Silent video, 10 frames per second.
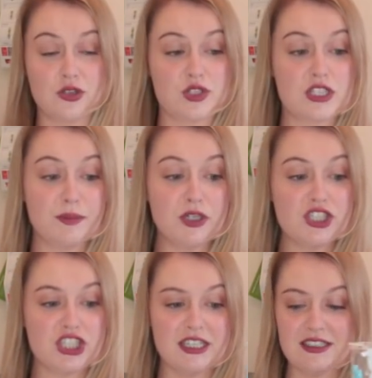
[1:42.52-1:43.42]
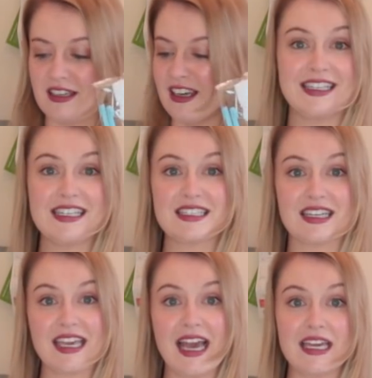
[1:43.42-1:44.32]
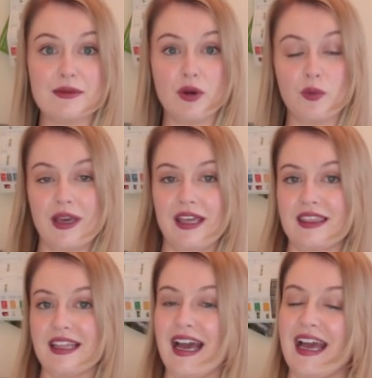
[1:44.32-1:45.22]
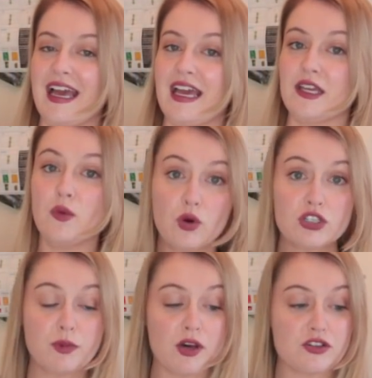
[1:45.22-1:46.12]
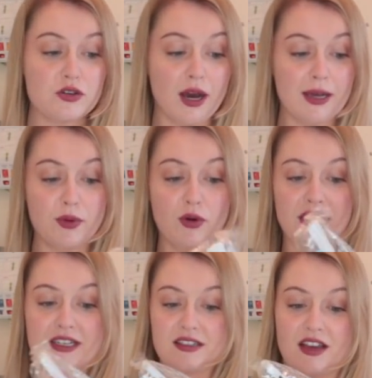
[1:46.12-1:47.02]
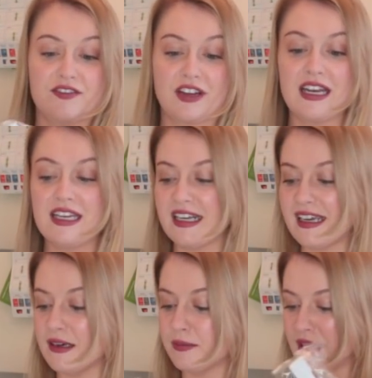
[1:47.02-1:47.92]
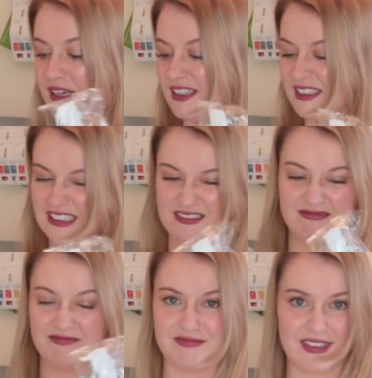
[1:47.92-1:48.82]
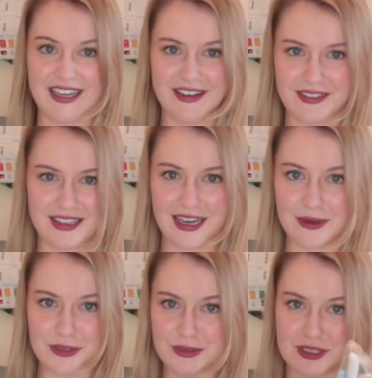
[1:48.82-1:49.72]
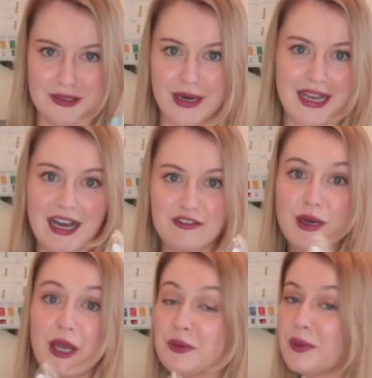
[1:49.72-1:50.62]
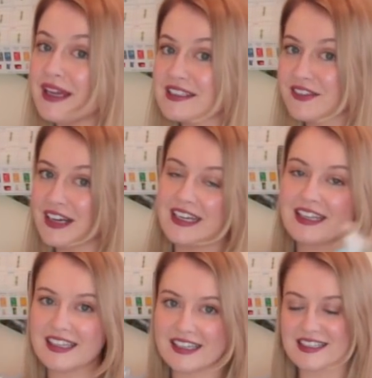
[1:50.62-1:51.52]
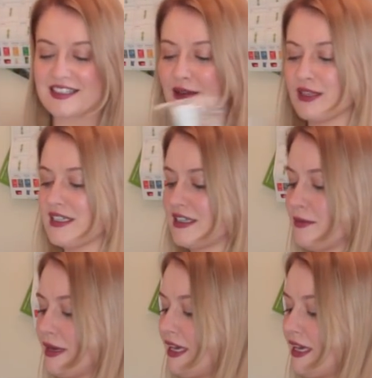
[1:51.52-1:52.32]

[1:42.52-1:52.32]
two sponges. These came with a water bottle I bought. They're designed for cleaning it, but I don't think I'll use them. I have my own ways of cleaning things, so these can